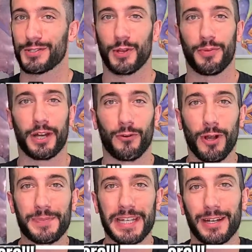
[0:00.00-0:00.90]
also go by
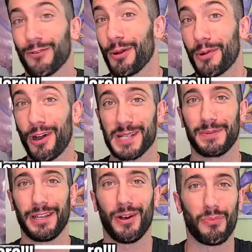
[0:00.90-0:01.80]
Corrupt and Corrupt
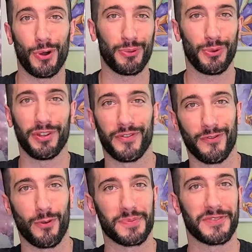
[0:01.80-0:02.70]
Cosplay on multiple
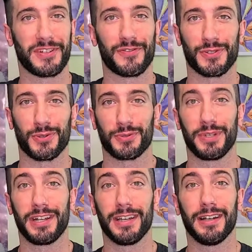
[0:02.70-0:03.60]
different forms of different social
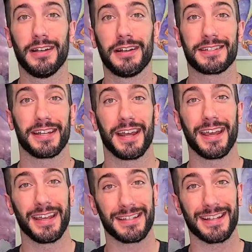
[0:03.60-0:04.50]
media.
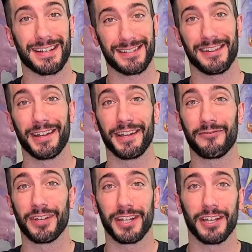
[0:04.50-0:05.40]
Today is an
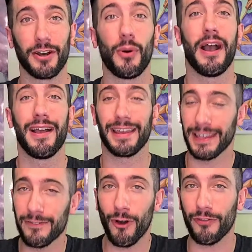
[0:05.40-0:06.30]
exciting video
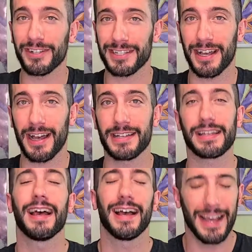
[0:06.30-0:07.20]
Evolving
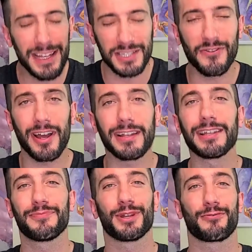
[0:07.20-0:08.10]
Skies has
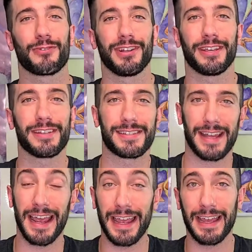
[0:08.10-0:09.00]
finally been
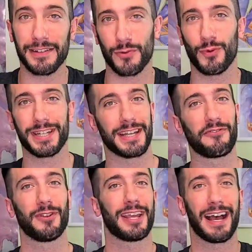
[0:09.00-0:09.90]
released and we
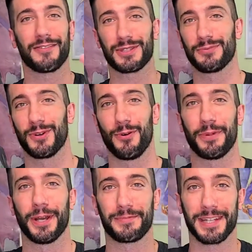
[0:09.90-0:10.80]
definitely have some to
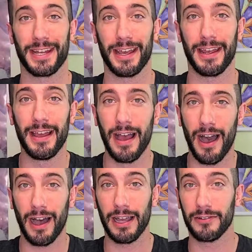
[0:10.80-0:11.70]
open up today.
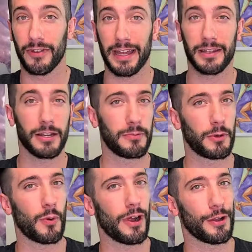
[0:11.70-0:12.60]
I've ended up
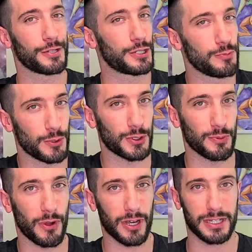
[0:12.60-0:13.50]
acquiring two
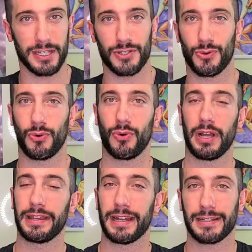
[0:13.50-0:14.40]
booster boxes, so
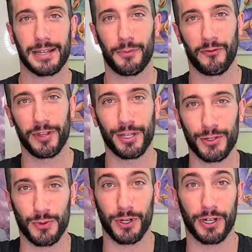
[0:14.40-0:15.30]
in the next couple
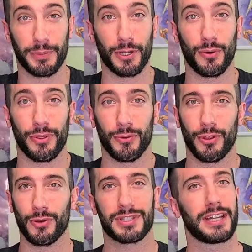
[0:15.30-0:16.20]
videos, we're gonna be going through
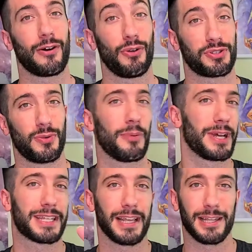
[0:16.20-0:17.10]
those and also on
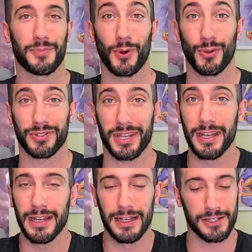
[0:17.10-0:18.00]
my daily polls.
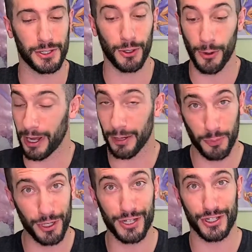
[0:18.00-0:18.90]
So I'm
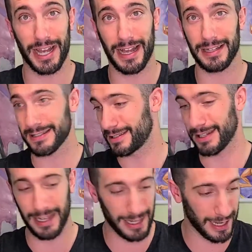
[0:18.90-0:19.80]
pretty jazzed.
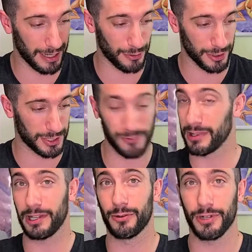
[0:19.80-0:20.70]
Today, I was
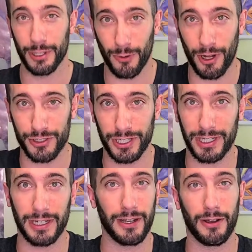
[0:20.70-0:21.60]
literally
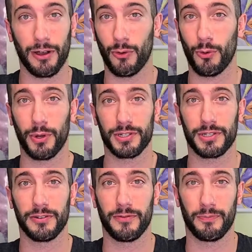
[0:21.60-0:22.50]
watching a whole
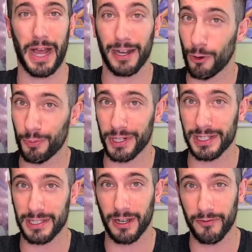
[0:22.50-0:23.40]
bunch of pack
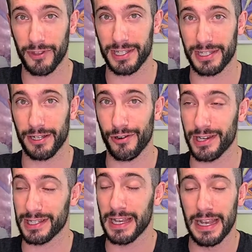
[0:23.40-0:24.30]
openings of this
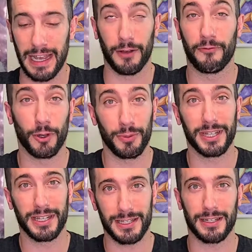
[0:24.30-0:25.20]
series. I'm
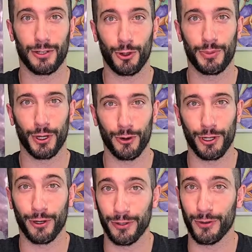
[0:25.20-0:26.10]
filming this a little bit
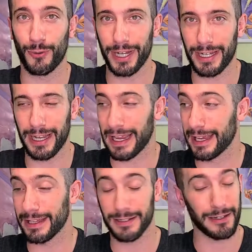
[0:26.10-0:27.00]
earlier in the week,
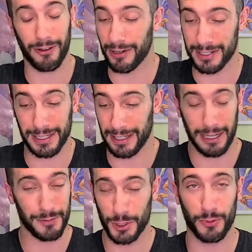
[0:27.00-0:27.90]
and
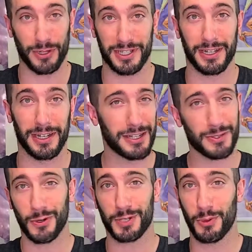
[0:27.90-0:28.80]
honestly, I'm super excited. I
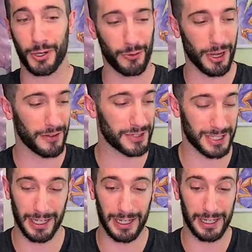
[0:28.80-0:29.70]
just watched Pokerevs
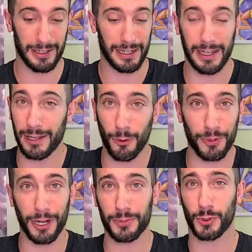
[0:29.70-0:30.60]
Revs, and he
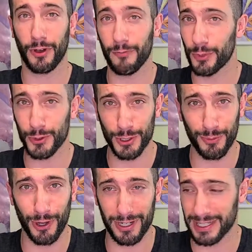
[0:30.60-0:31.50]
opened up 12 booster
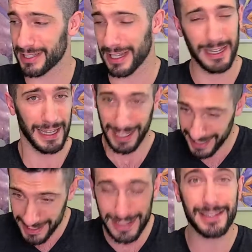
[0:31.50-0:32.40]
boxes
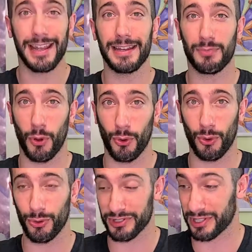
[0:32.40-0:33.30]
insane
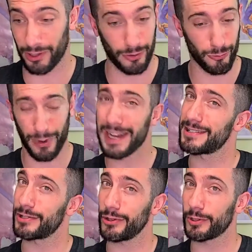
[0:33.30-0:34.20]
polls.
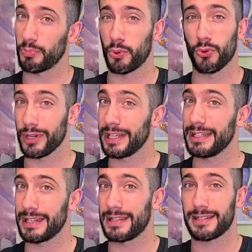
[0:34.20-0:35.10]
Rates look
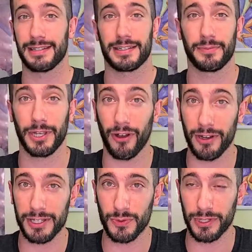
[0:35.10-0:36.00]
pretty decent, to be
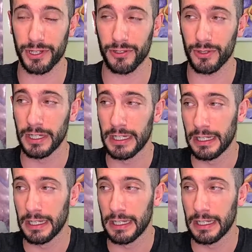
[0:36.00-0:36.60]
honest with you.